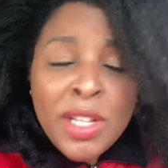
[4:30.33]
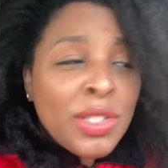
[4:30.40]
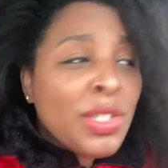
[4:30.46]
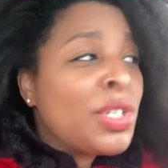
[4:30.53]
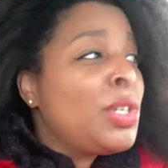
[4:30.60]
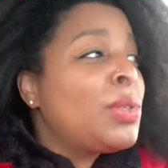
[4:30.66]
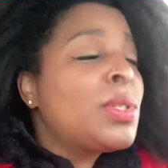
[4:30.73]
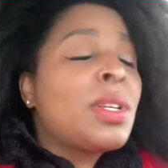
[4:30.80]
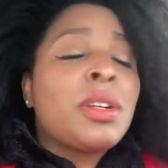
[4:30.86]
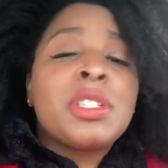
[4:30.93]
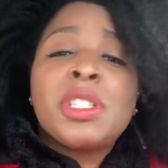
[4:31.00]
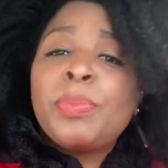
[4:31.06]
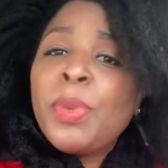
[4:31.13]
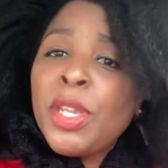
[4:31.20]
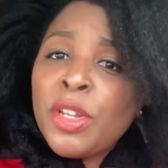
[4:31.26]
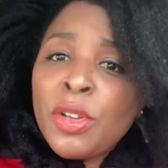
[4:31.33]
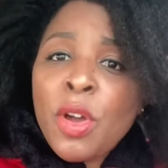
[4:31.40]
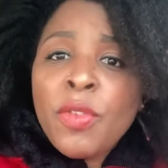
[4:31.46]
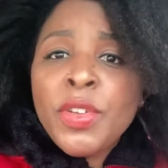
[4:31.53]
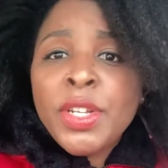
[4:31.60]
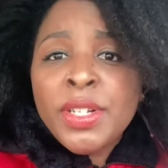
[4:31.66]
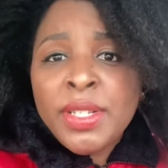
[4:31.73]
So you start speaking
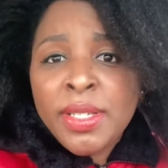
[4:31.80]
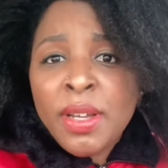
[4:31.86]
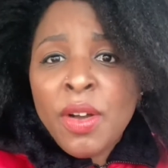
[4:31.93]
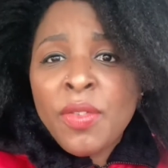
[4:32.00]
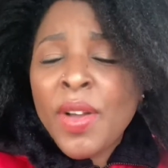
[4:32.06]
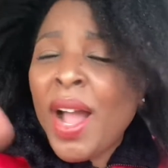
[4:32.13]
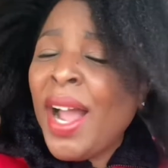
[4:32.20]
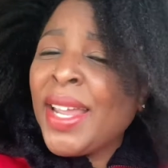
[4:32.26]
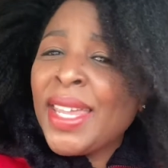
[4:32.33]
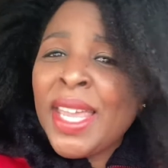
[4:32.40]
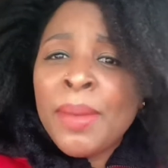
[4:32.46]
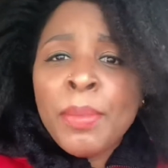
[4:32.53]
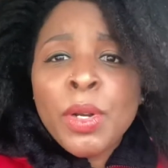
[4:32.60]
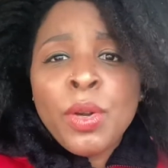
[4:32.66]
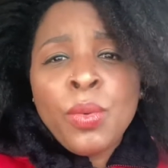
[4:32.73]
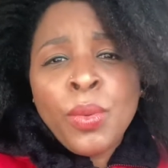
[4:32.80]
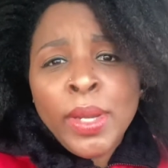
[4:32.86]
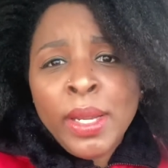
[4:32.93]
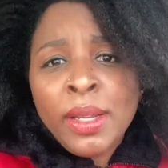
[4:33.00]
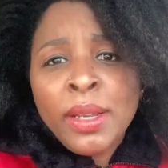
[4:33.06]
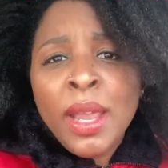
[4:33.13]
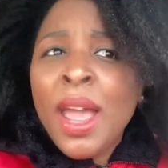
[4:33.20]
over yourself. I am a
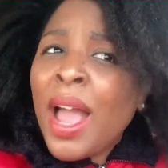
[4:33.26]
queen.